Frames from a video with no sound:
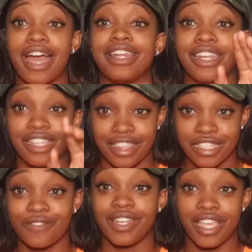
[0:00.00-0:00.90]
I needed
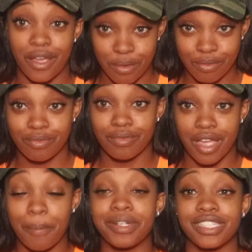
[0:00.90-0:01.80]
this video.
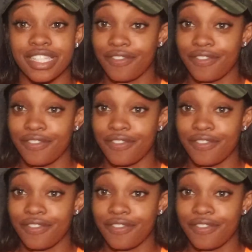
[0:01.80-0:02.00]
I'ma just